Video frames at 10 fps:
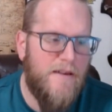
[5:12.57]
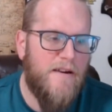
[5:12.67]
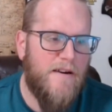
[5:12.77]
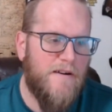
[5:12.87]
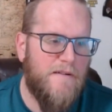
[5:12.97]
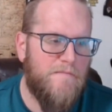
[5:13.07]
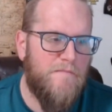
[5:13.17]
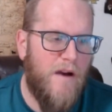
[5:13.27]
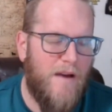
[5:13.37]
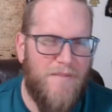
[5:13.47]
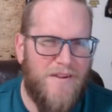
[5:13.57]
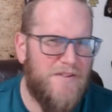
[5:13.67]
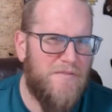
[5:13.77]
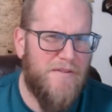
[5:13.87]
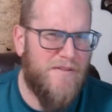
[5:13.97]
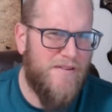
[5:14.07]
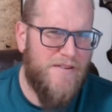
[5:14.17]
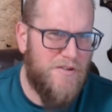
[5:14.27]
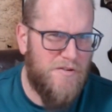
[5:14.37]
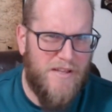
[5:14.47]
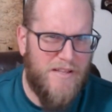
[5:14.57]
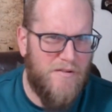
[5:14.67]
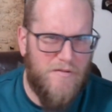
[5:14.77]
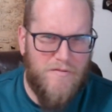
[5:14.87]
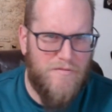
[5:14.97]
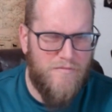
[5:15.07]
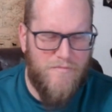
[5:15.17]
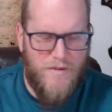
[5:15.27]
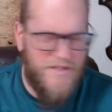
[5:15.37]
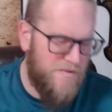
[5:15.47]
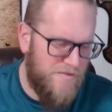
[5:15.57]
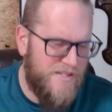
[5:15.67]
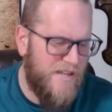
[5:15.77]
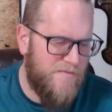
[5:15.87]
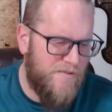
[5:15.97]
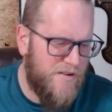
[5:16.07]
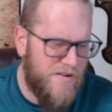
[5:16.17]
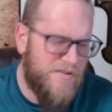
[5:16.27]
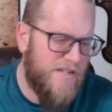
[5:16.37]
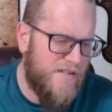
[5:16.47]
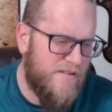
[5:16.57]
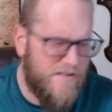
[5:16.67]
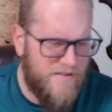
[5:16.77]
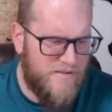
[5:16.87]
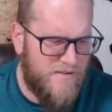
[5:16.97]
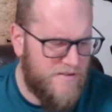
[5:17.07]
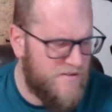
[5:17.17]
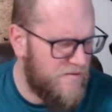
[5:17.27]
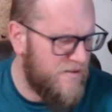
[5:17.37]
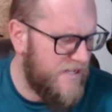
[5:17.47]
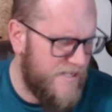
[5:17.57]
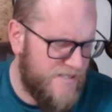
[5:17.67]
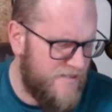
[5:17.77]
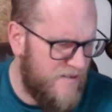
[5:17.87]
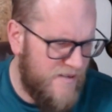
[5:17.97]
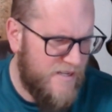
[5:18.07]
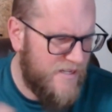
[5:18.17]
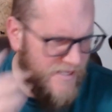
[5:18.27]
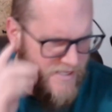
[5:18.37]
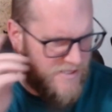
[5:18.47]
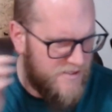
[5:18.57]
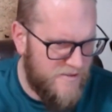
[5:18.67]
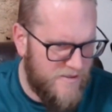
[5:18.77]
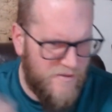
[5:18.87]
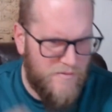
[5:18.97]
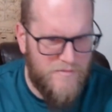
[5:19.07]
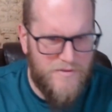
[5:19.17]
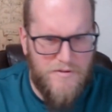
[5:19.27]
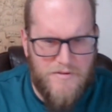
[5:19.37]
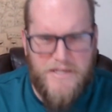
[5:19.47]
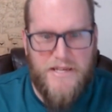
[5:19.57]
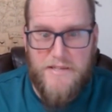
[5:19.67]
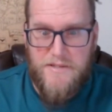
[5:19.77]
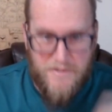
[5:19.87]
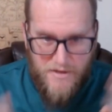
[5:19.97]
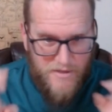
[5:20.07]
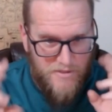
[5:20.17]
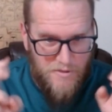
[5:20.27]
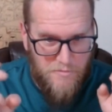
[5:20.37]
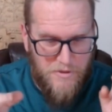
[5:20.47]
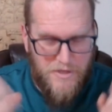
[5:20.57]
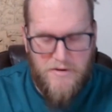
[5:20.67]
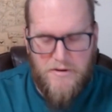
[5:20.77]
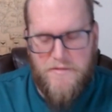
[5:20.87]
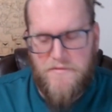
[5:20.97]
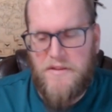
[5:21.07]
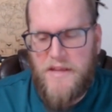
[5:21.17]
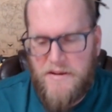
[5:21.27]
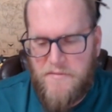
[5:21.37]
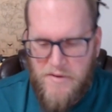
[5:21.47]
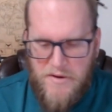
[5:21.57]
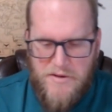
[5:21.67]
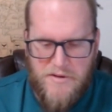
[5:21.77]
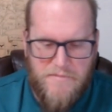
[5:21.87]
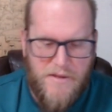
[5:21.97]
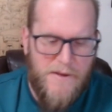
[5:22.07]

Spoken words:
I'm not sure about the initial like little whistle sound they're using to show that he's using his super hearing, for lack of a better term.